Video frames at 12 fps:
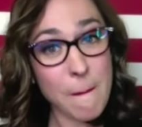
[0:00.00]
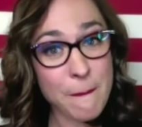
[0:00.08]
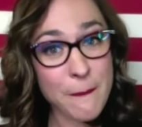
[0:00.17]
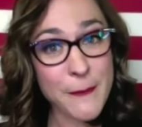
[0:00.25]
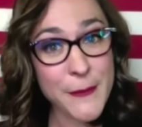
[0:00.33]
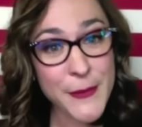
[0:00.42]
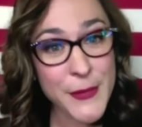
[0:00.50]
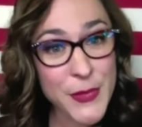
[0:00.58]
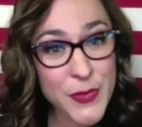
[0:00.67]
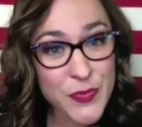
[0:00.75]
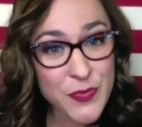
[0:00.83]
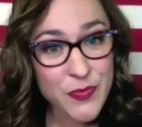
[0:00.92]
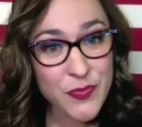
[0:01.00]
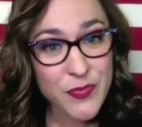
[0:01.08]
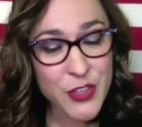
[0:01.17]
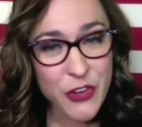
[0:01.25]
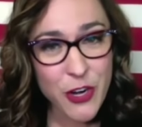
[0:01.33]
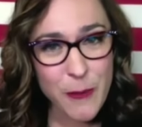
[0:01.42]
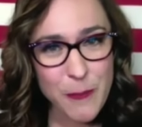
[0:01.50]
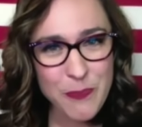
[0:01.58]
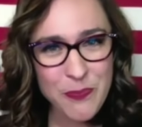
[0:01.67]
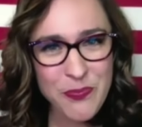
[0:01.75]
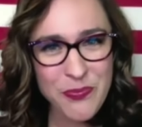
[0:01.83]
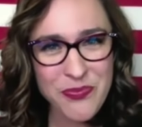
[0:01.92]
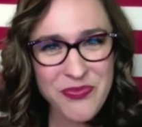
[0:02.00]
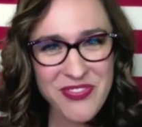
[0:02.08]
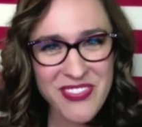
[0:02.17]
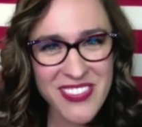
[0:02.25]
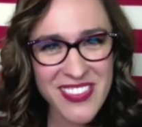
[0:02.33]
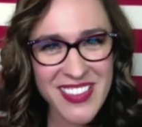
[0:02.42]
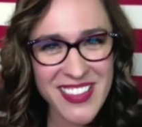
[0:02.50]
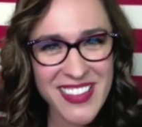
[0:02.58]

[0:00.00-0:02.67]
for you, and it has to do really with freedom of speech.